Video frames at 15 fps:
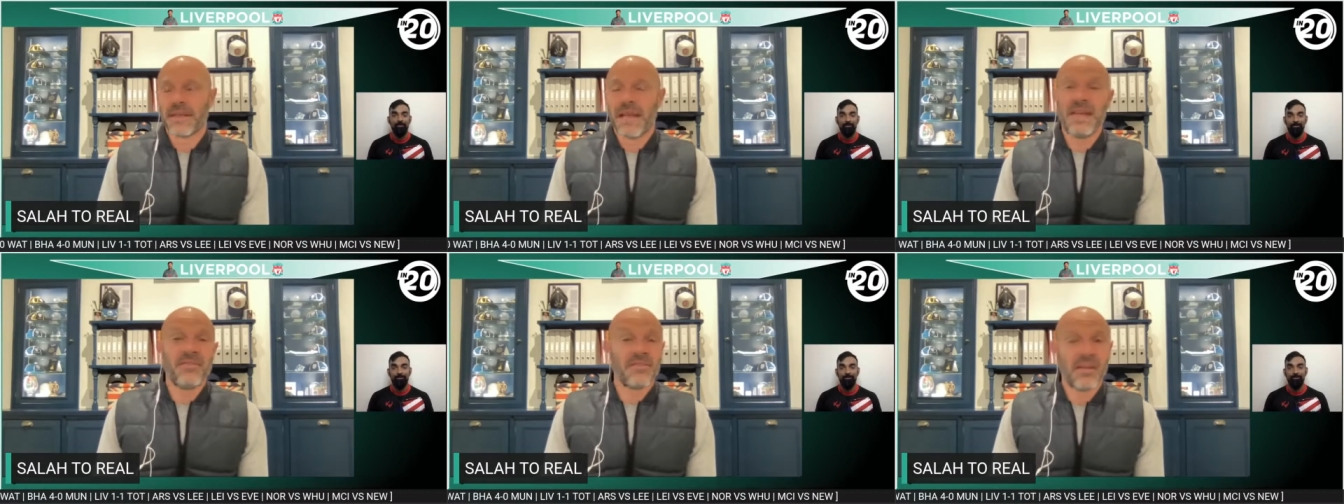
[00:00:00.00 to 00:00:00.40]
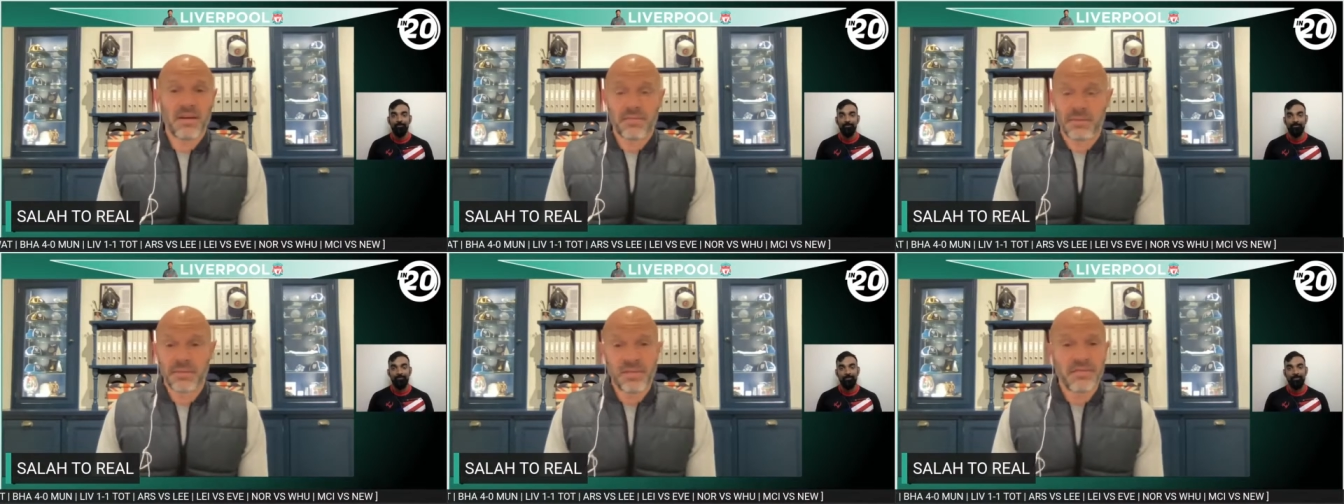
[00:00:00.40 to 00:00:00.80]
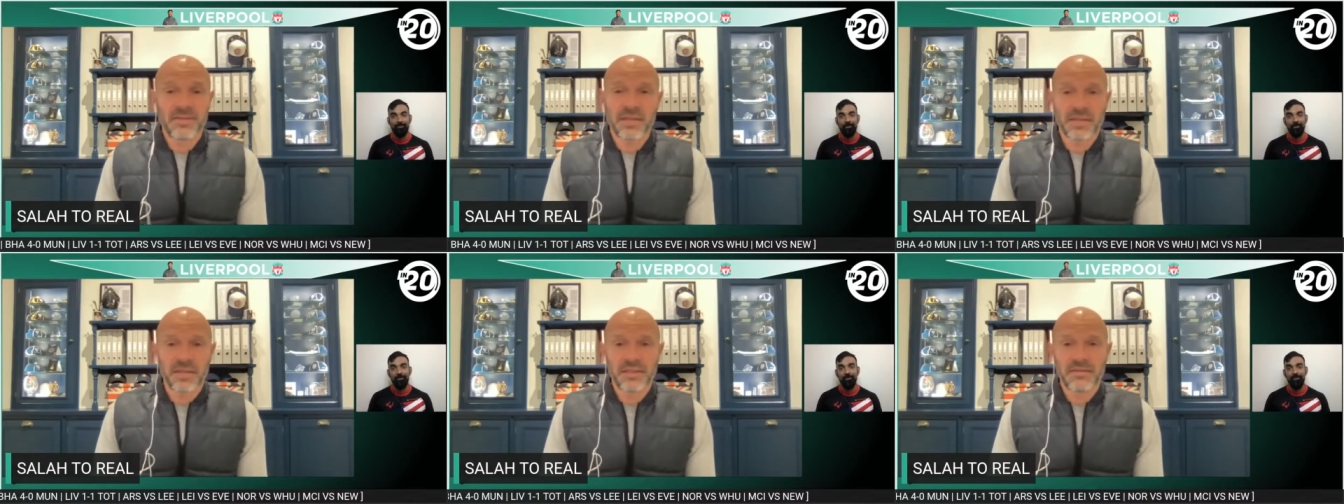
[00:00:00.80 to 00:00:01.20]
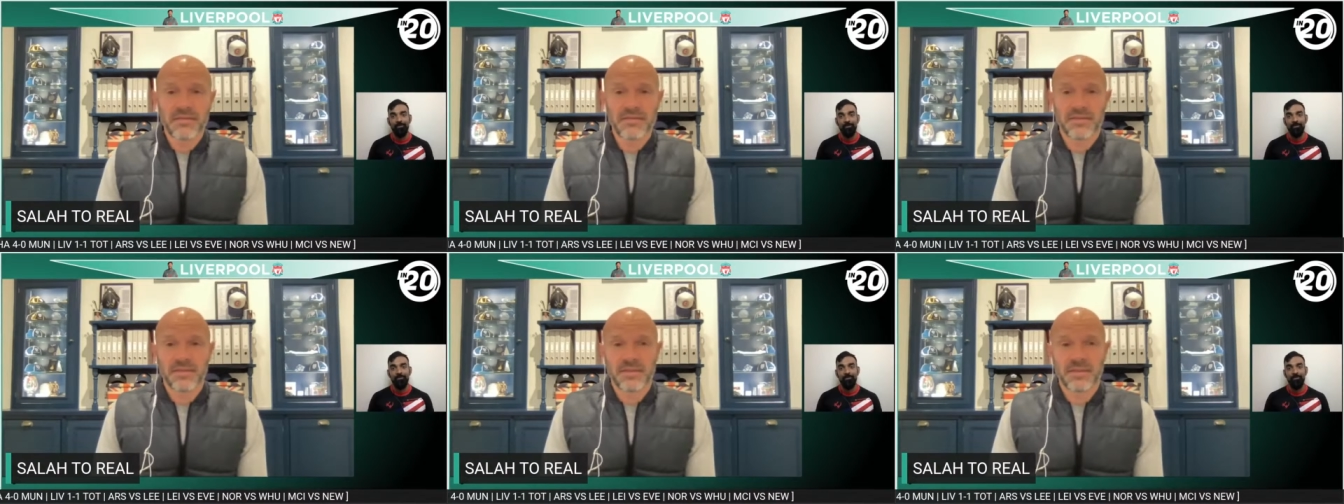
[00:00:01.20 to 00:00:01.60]
Even Real Madrid have done it.
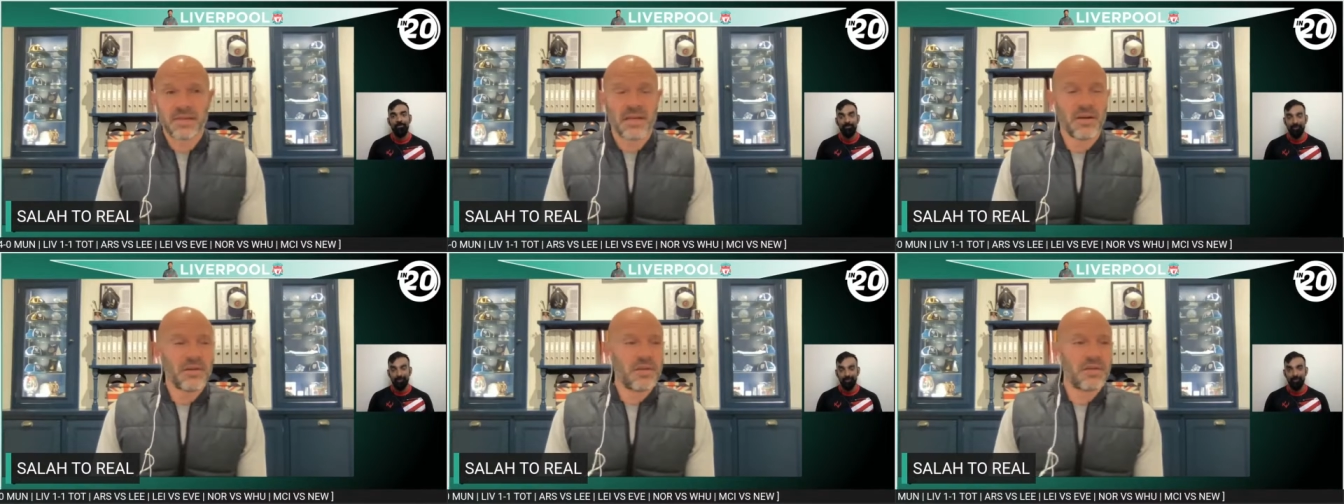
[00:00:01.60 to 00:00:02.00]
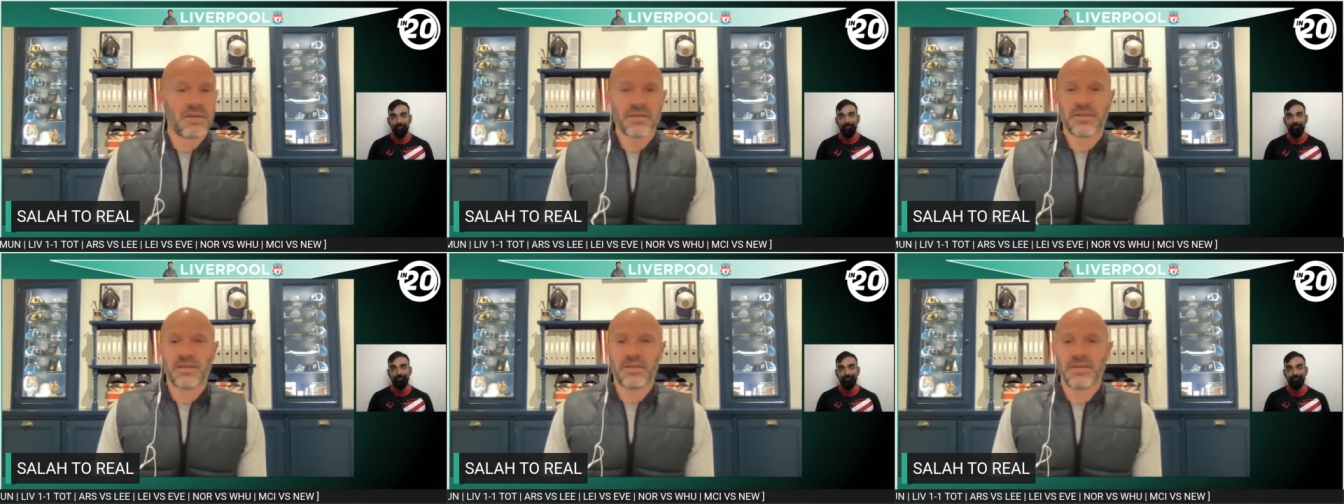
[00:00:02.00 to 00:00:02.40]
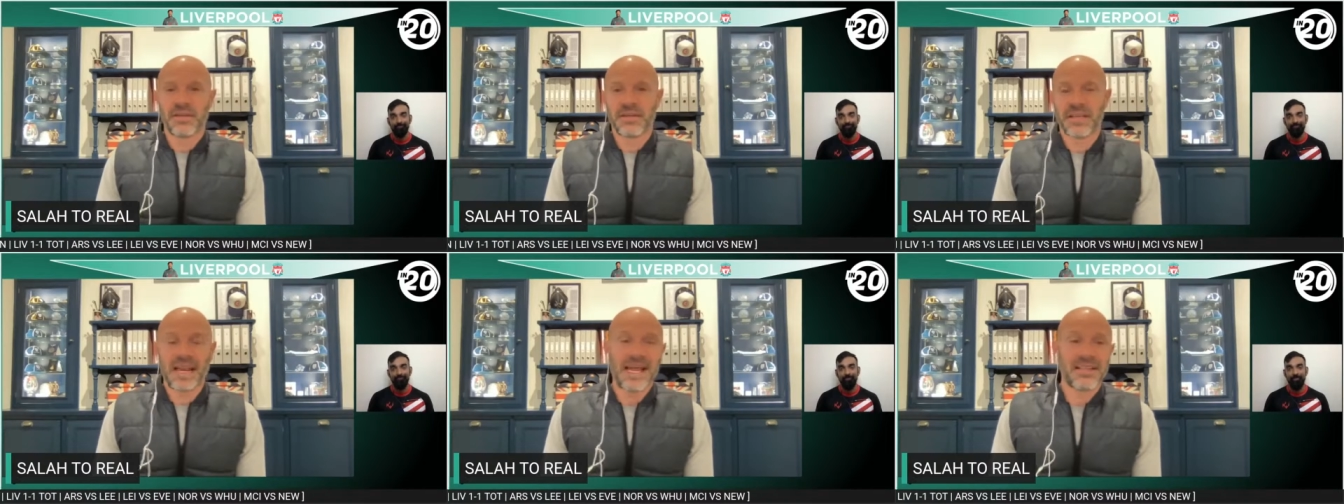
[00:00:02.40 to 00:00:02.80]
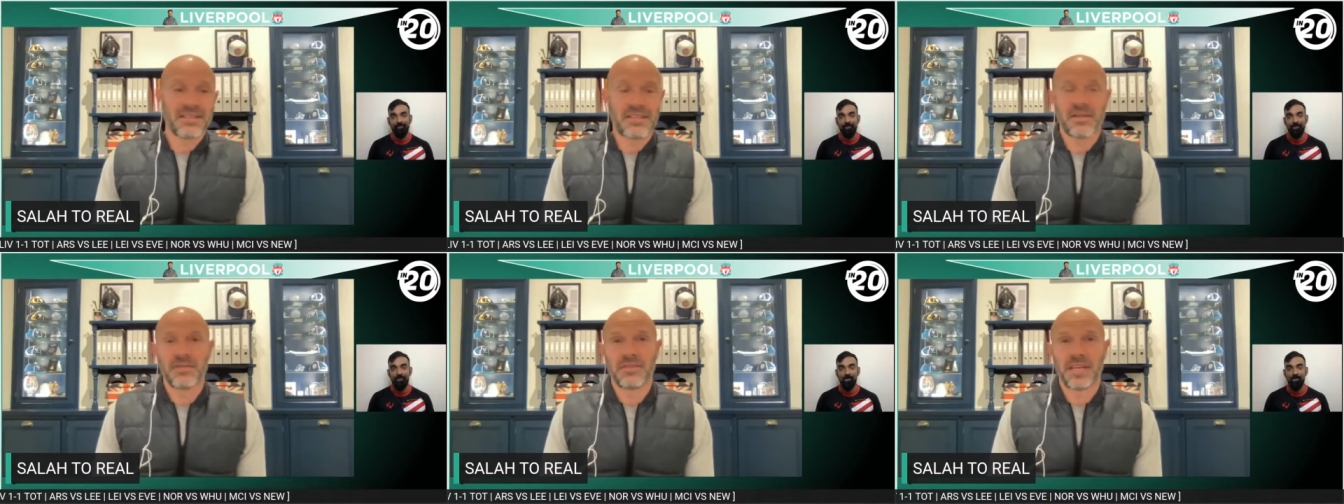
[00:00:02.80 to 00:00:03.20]
You look at the
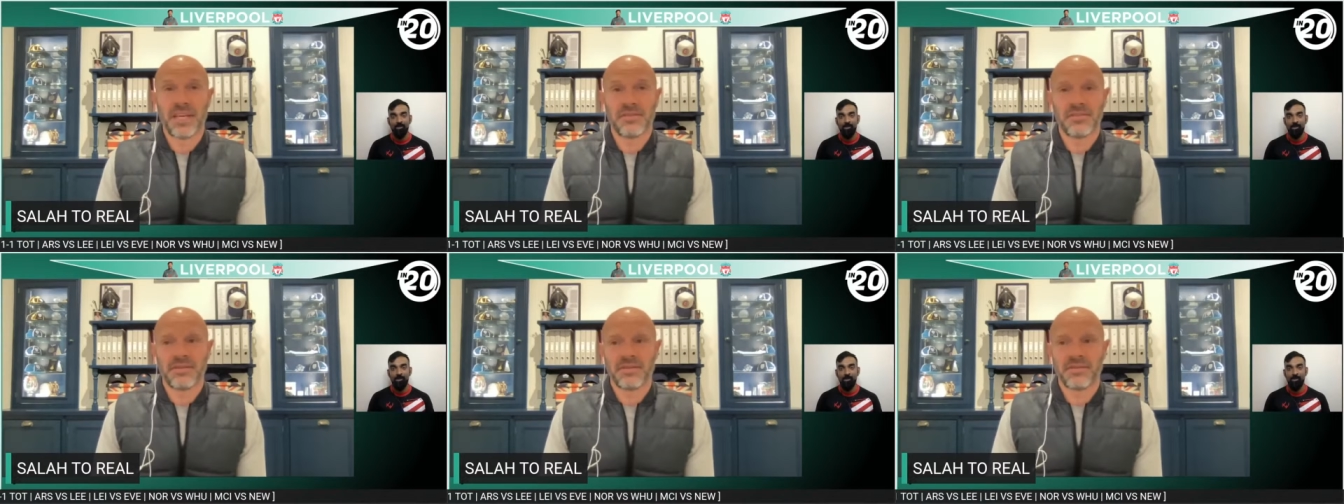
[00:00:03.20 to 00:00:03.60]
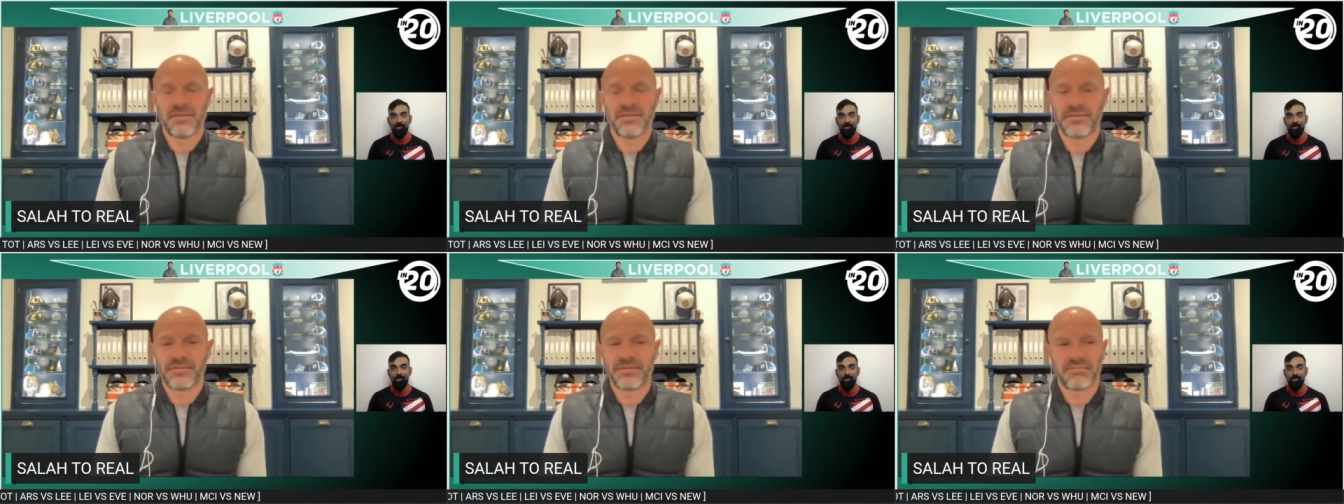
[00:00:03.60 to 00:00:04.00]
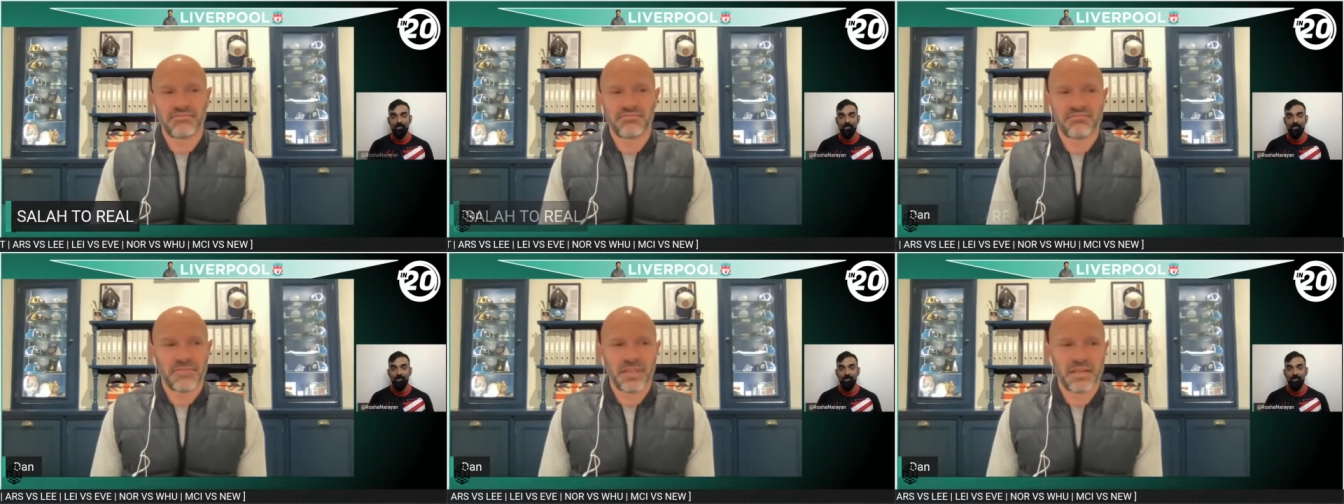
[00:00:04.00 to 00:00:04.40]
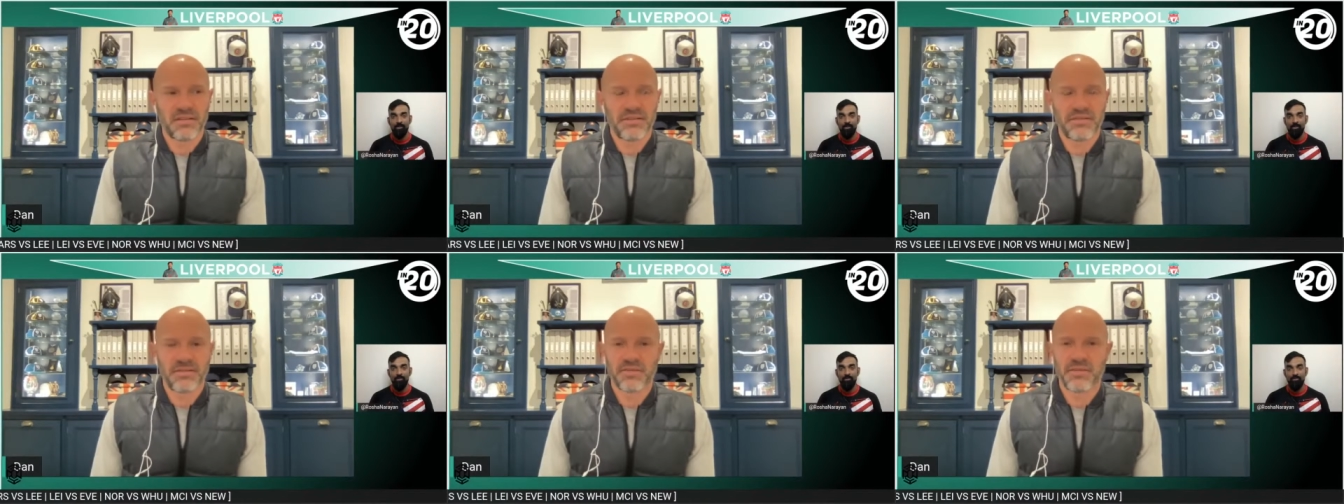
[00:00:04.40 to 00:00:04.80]
Galactico team of
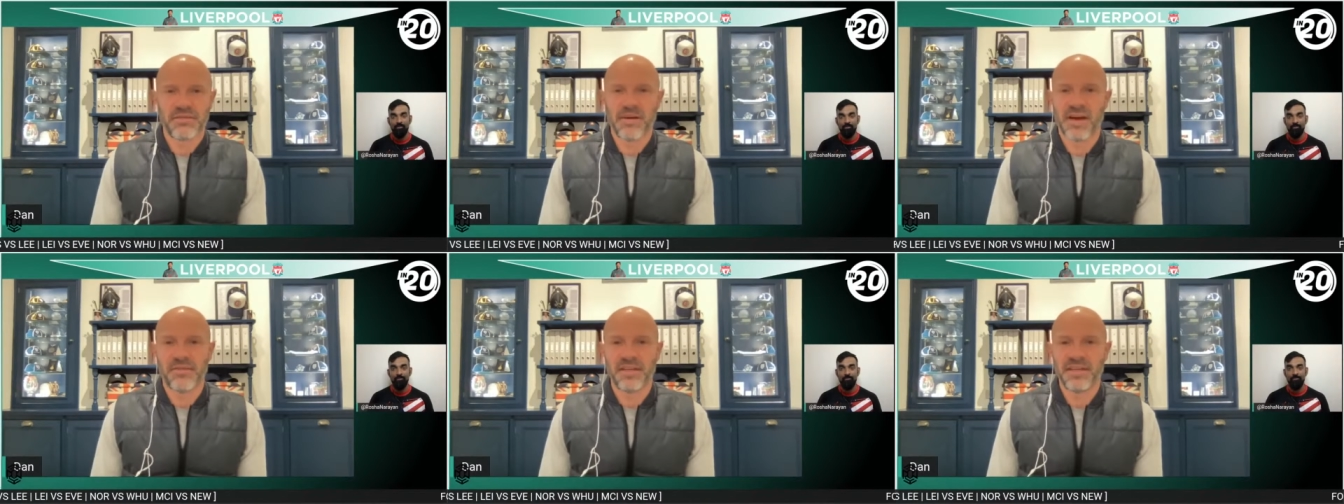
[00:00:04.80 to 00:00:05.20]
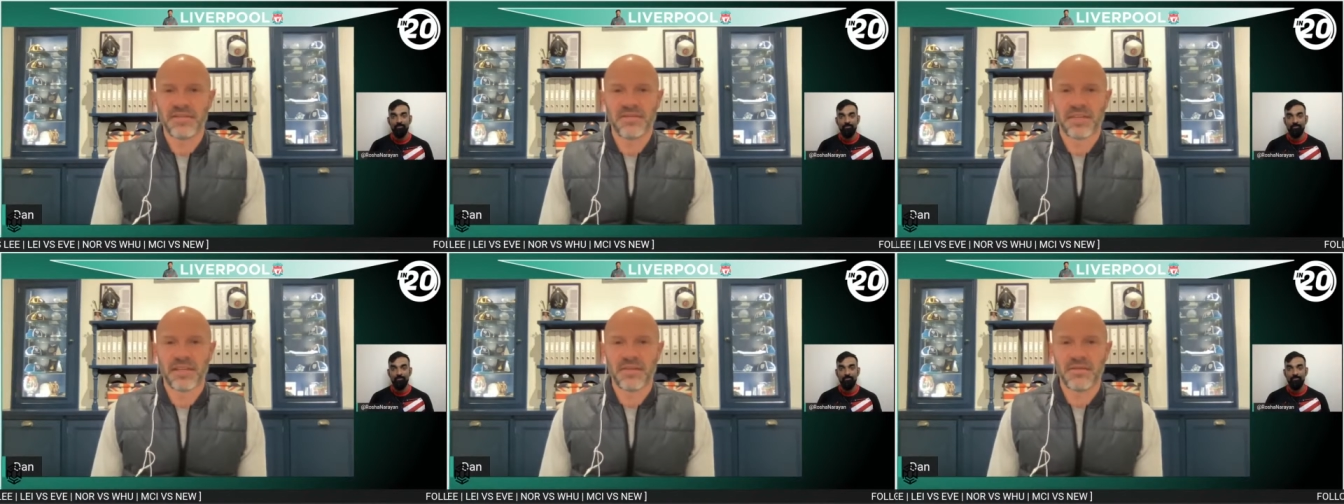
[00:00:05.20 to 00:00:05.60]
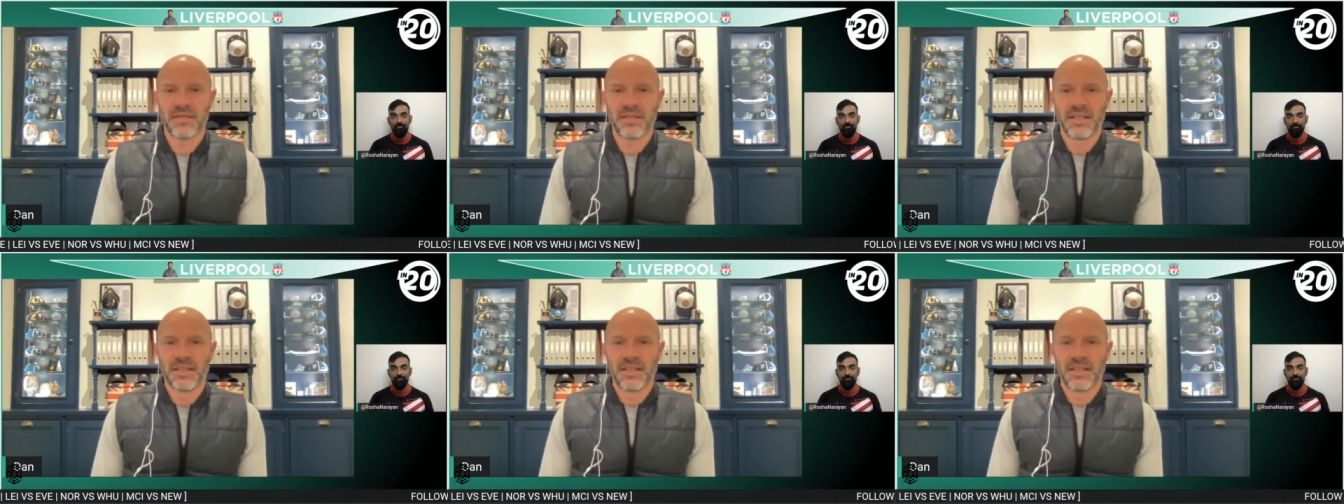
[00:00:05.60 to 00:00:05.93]
4 or 5 years ago.